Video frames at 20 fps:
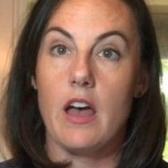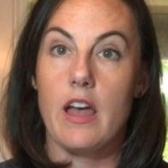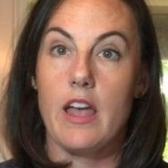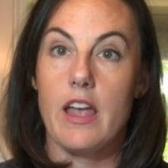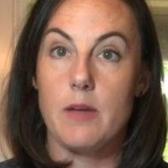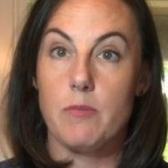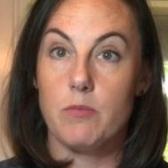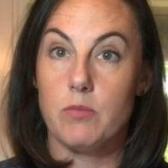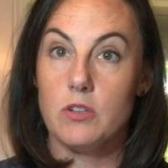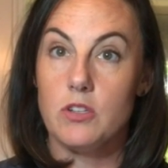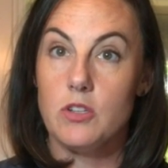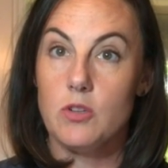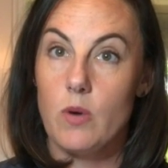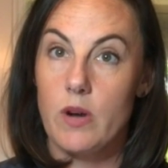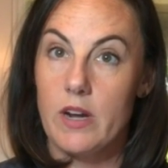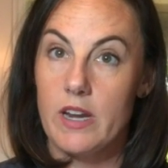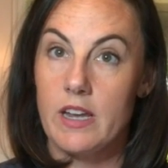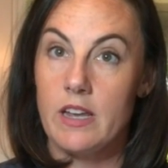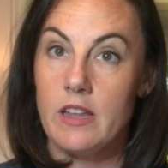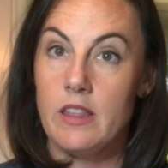April
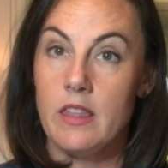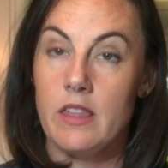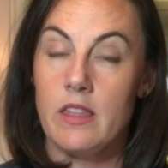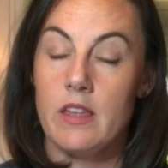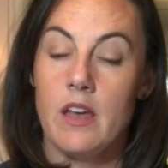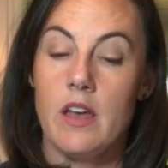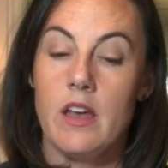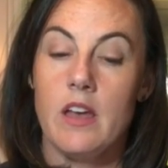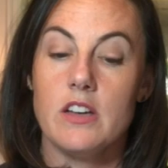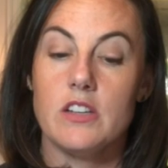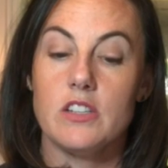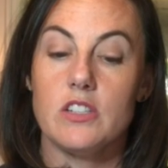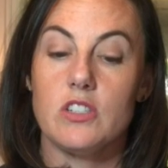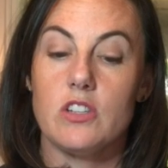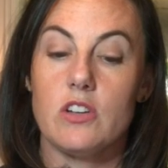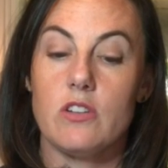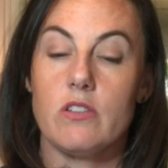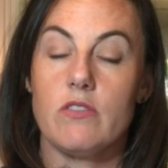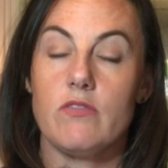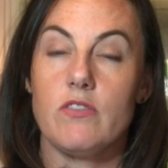20th.
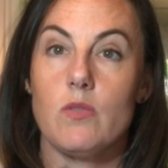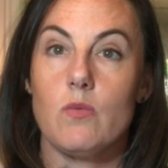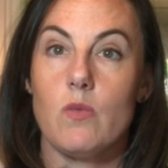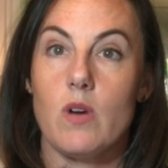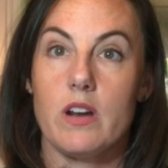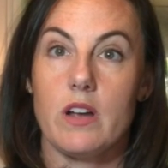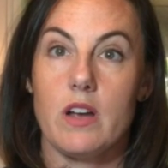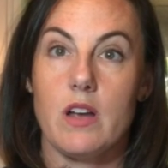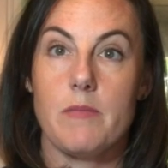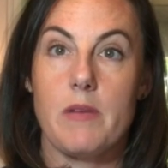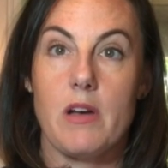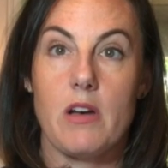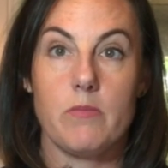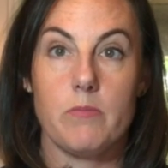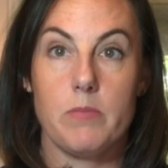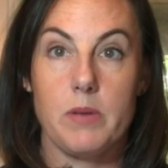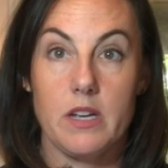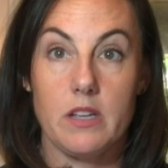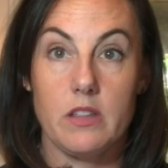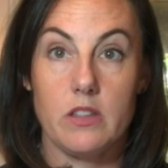So if you want to come out
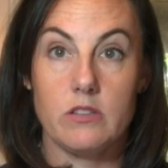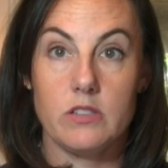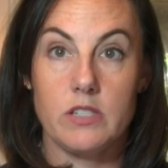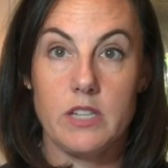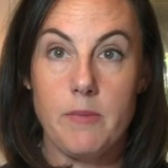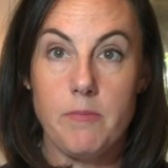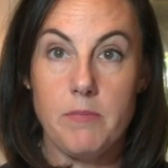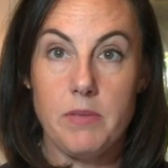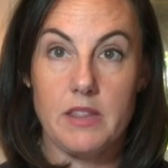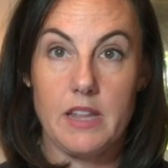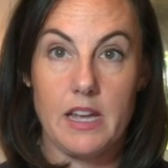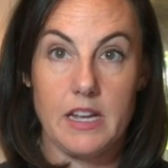and pick those up,